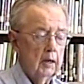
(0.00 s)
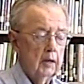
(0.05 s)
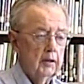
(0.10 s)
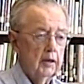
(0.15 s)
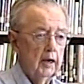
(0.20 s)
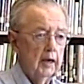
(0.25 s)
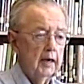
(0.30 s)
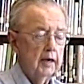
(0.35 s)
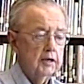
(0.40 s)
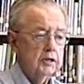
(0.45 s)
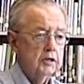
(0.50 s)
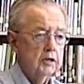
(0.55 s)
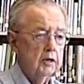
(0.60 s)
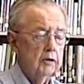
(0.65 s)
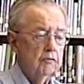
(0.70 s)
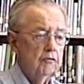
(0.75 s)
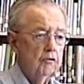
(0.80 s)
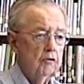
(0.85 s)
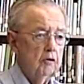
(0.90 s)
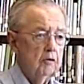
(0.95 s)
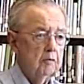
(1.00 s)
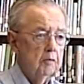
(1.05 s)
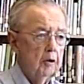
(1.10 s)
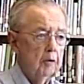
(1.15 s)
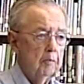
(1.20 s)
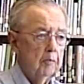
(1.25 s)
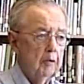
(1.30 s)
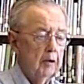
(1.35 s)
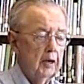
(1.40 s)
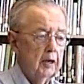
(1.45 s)
They actually formed
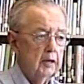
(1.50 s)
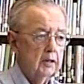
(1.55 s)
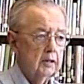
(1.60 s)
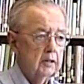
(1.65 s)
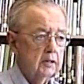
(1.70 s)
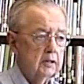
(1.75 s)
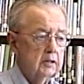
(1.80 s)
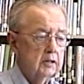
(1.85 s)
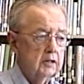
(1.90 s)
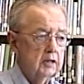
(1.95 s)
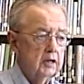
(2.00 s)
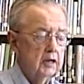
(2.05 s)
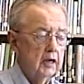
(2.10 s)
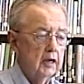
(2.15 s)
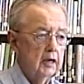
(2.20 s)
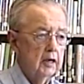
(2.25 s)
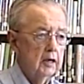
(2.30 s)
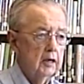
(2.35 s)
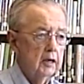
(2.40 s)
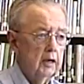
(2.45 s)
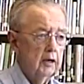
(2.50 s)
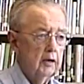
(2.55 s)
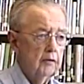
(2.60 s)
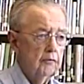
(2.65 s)
up at Sedalia